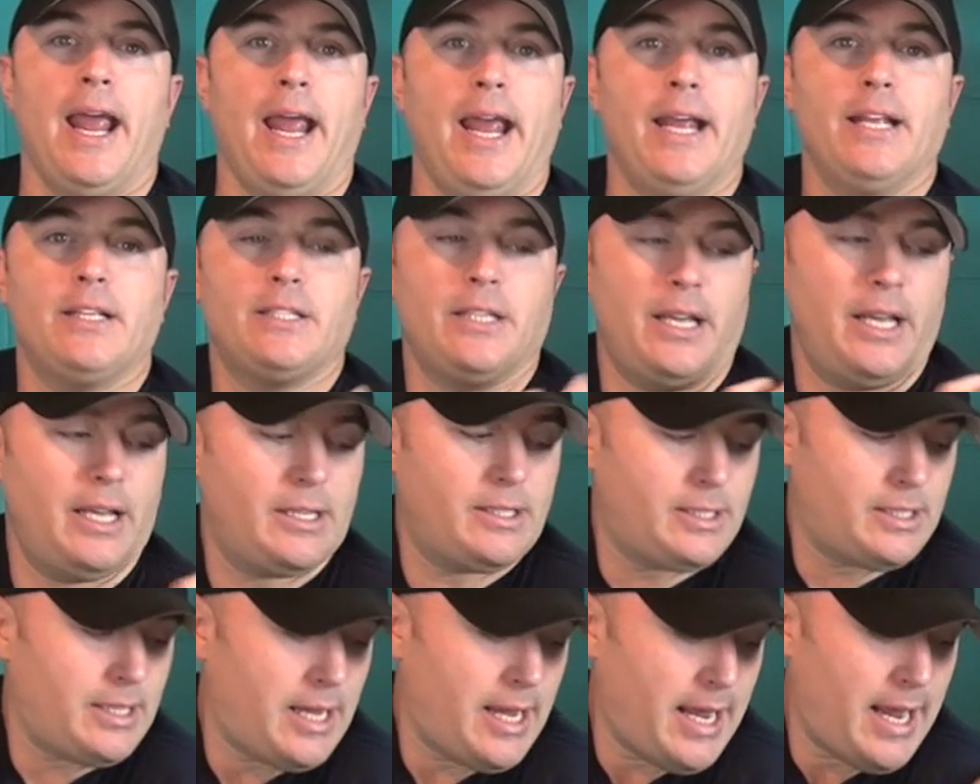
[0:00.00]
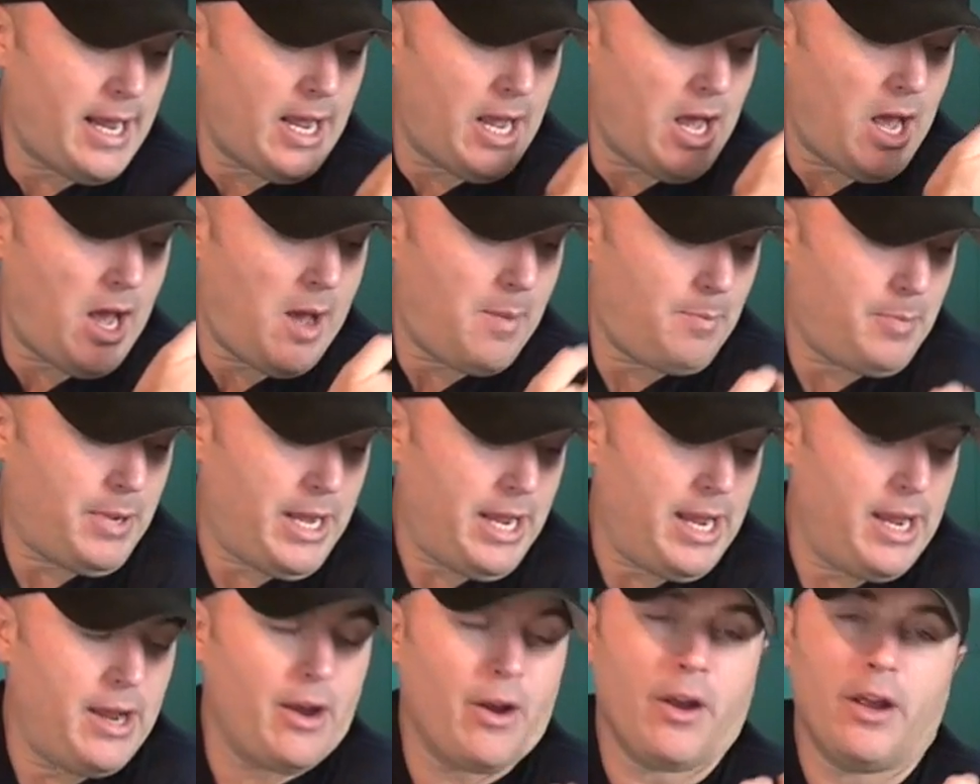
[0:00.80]
It's up
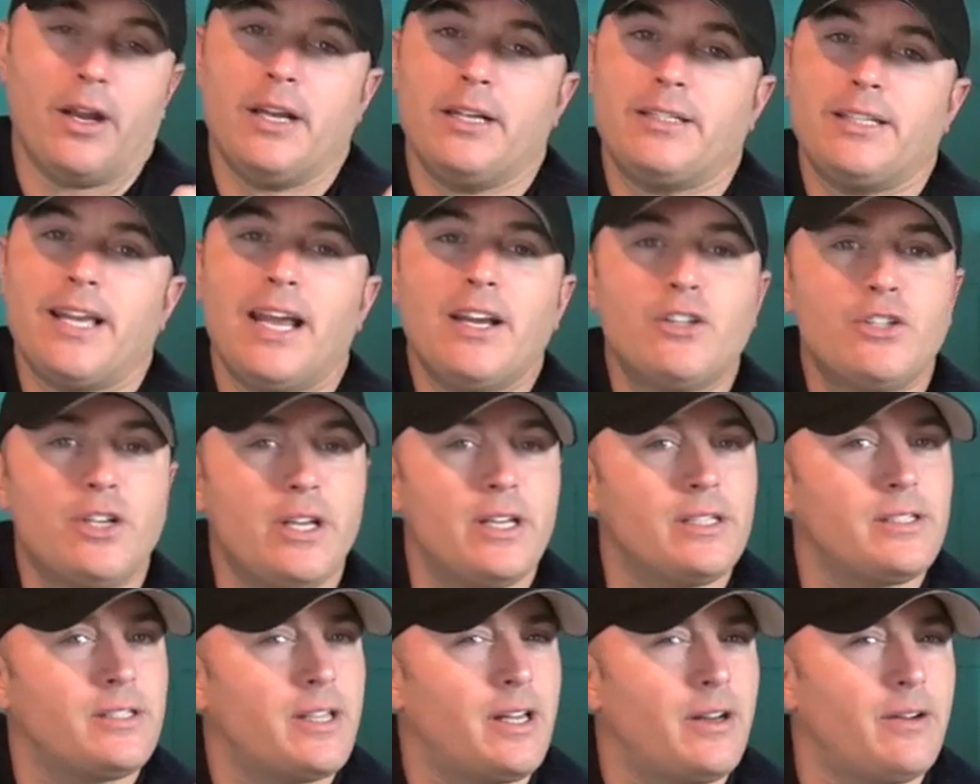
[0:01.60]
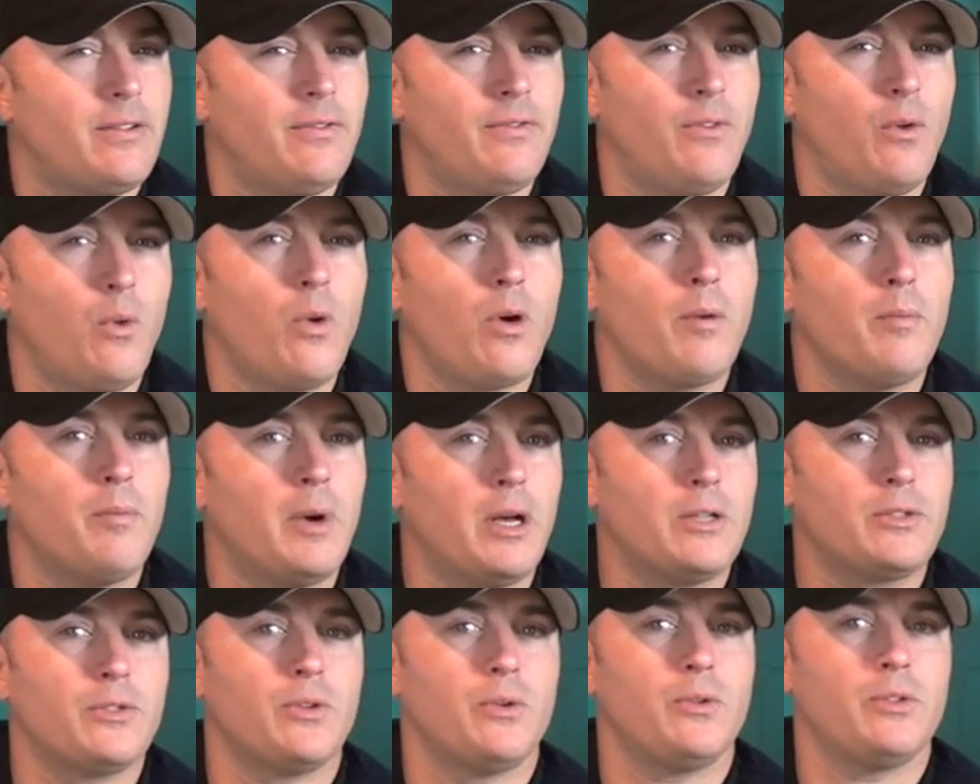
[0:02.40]
here, and it's actually a set of 4
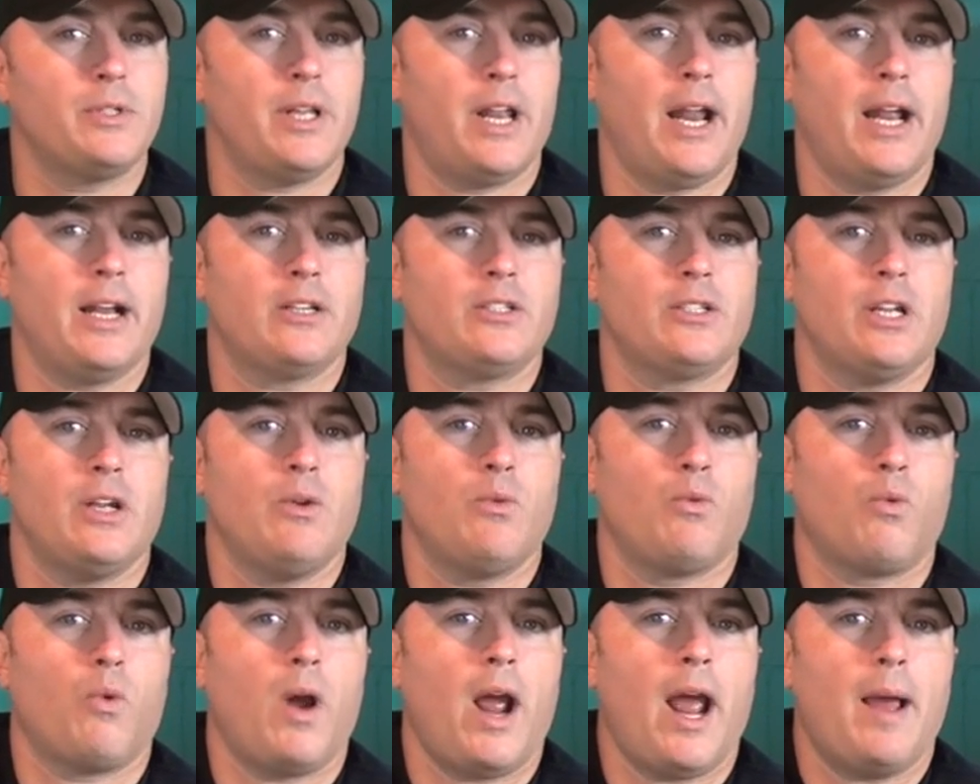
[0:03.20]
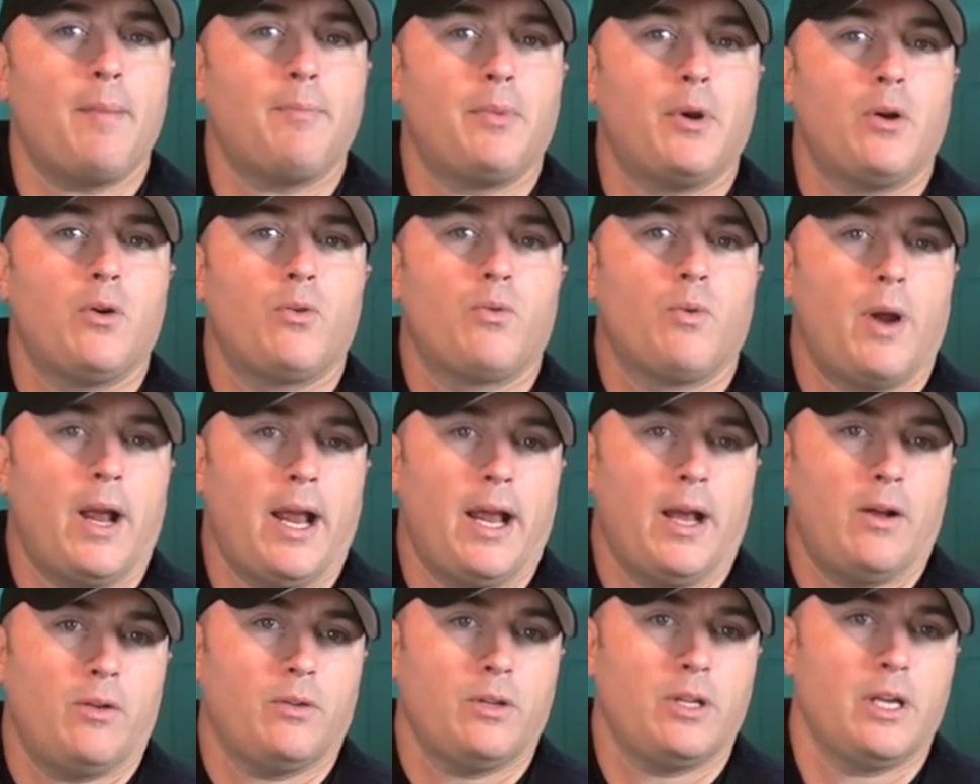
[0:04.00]
muscles that actually wrap
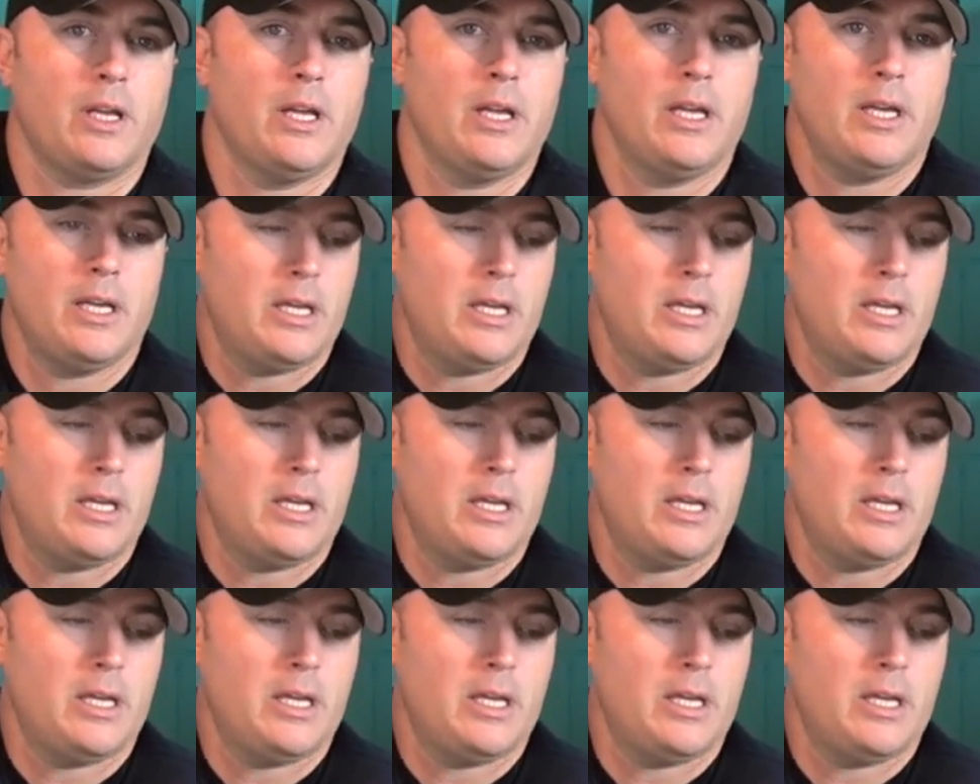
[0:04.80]
around,